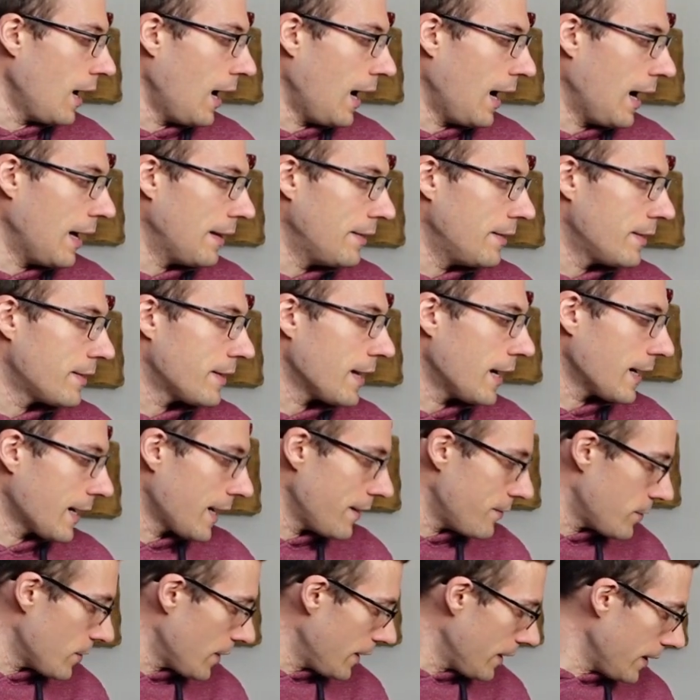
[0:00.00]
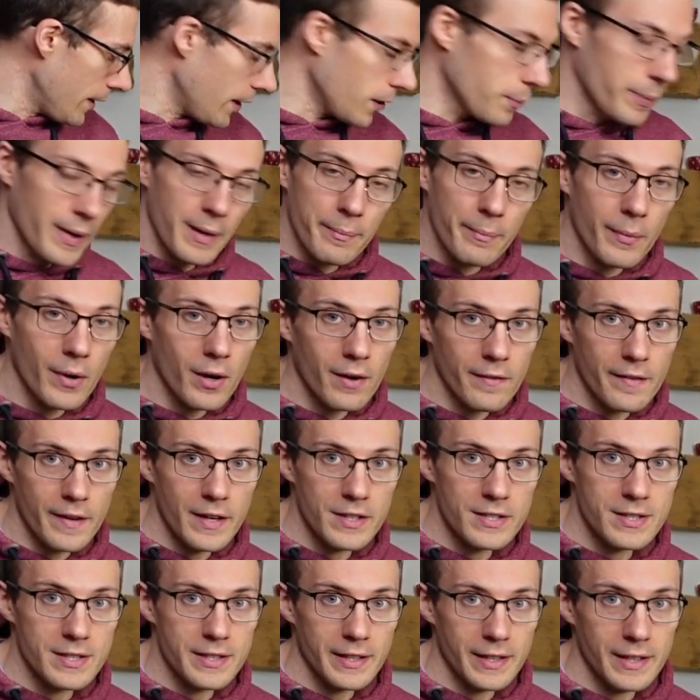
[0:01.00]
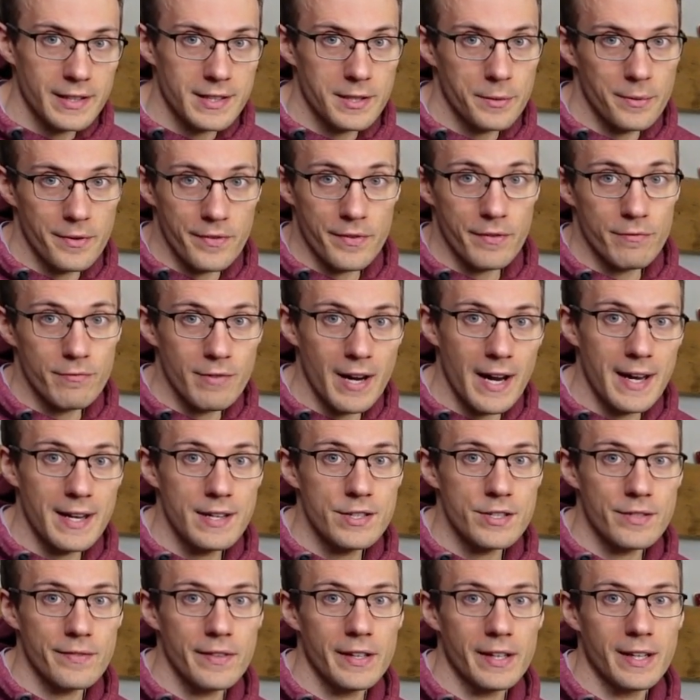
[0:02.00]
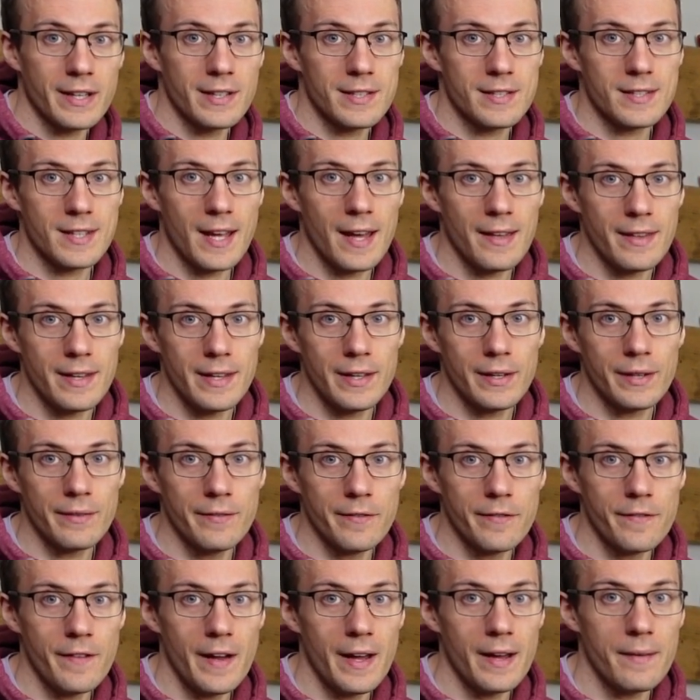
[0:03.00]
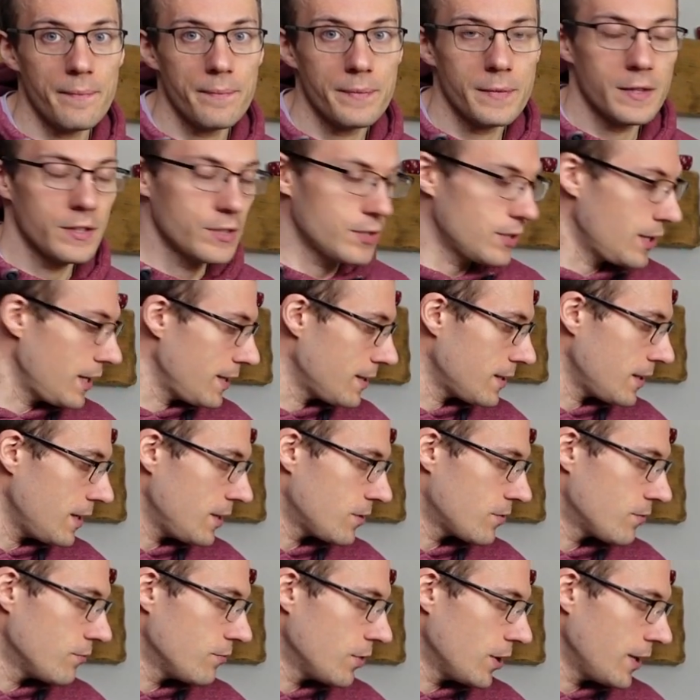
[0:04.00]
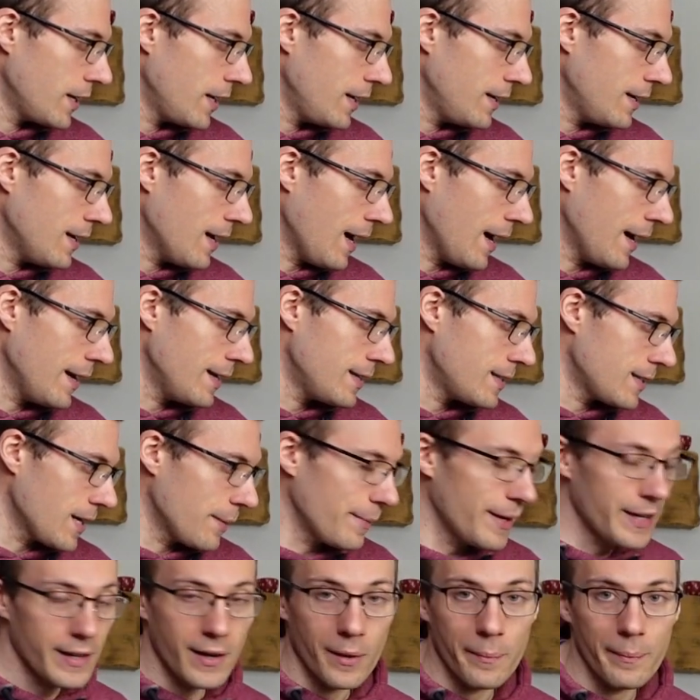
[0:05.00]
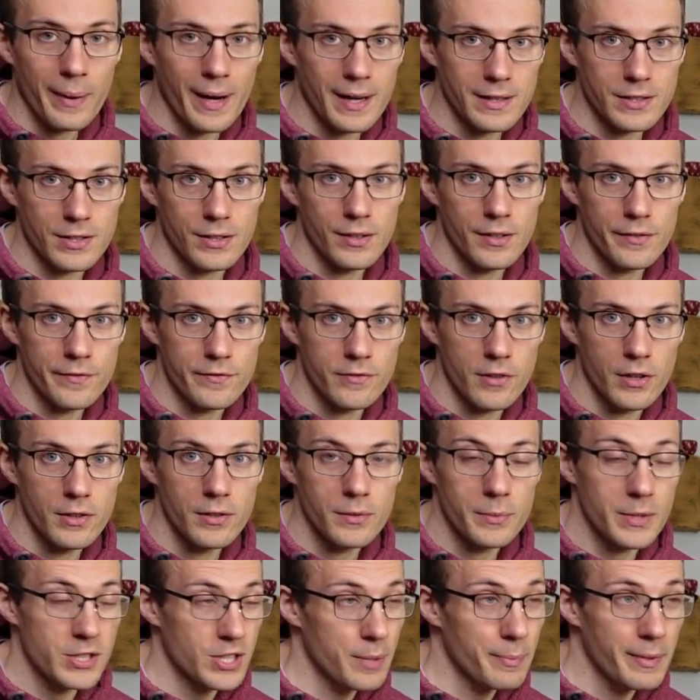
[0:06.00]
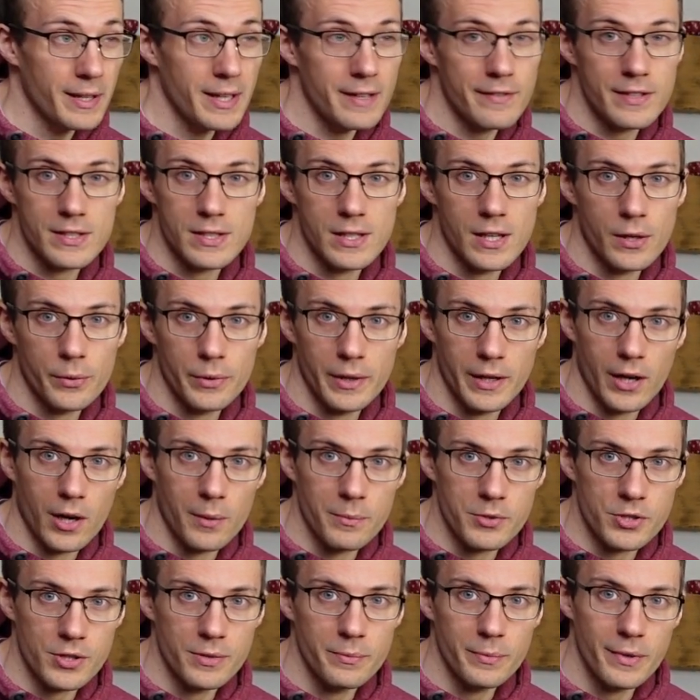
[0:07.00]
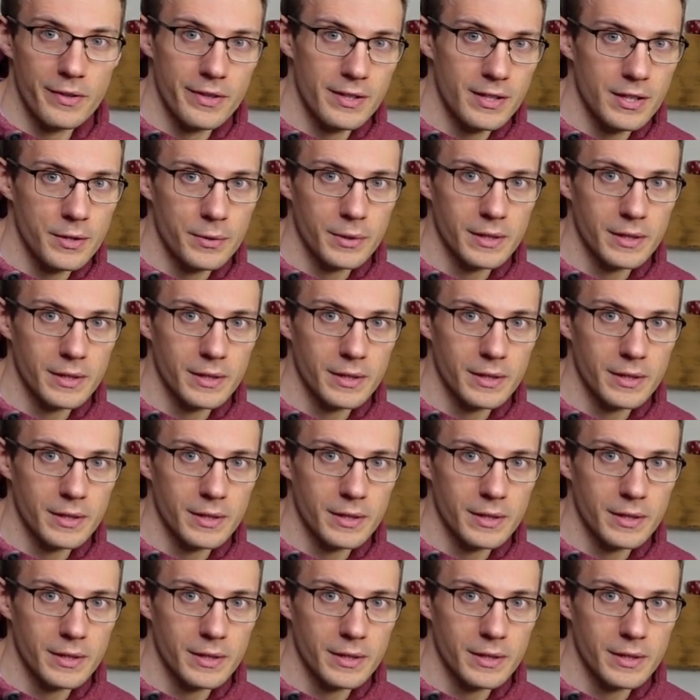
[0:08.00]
and that gives you a little bit more versatility with the range of the cassette that you can fit. So this is running a semi-compact on the front, which I believe is the only option with the new